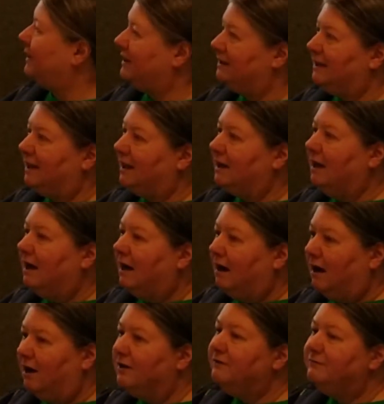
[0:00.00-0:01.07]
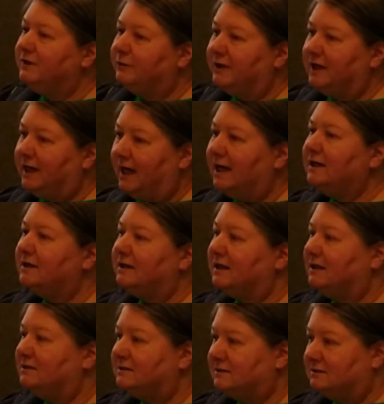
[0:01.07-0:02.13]
that all of the green
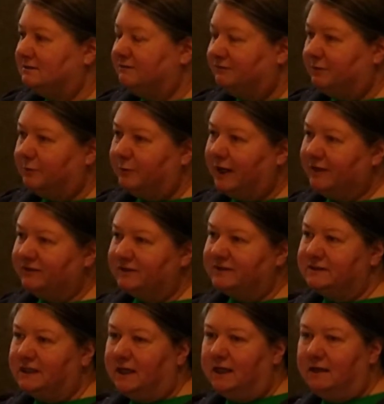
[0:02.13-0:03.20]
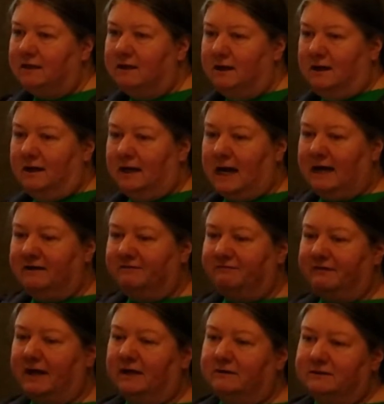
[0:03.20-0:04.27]
candidates from around the state kind of
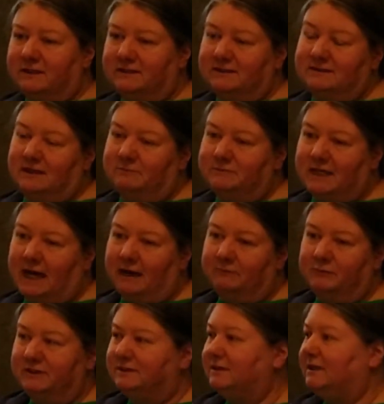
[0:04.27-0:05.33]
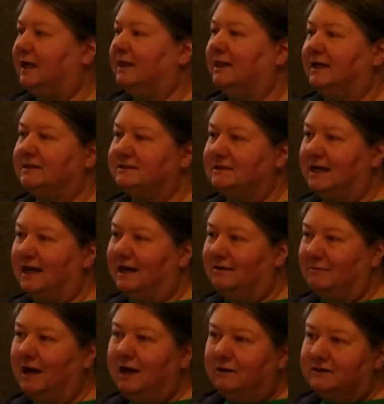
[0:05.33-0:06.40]
filed at the same time. We did that last time,
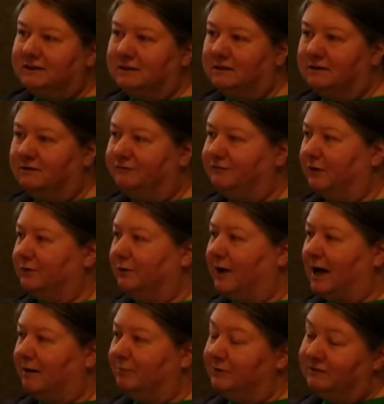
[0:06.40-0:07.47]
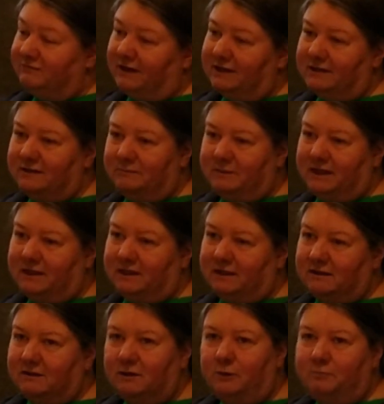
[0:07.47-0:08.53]
did a little photo op, we invited the media,
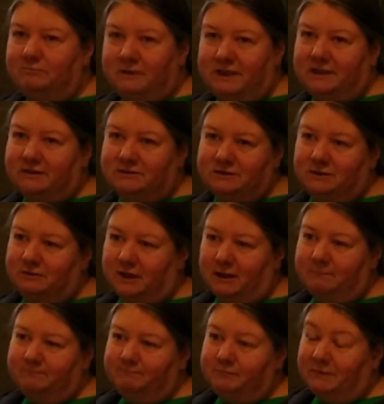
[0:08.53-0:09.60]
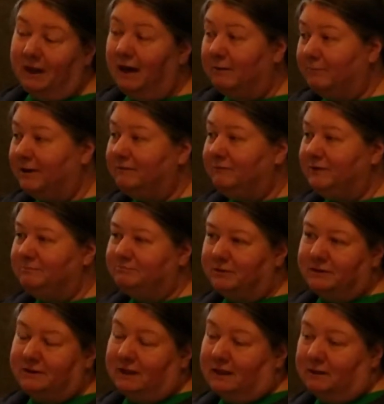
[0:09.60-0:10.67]
no media showed up, but we put
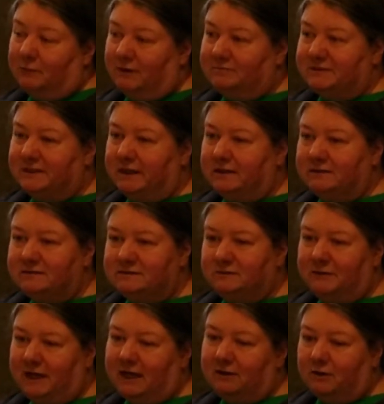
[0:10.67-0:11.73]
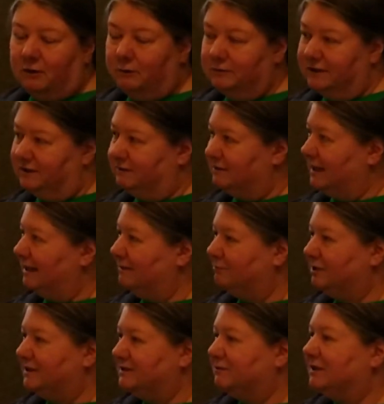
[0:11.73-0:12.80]
it on our website, so we had our own little kind of
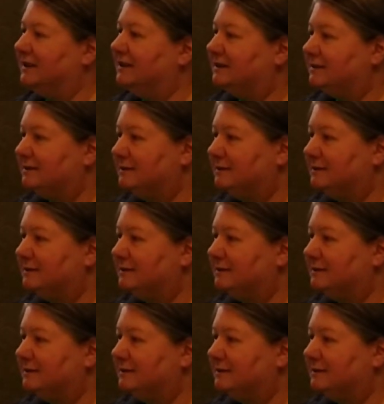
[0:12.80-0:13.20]
press release.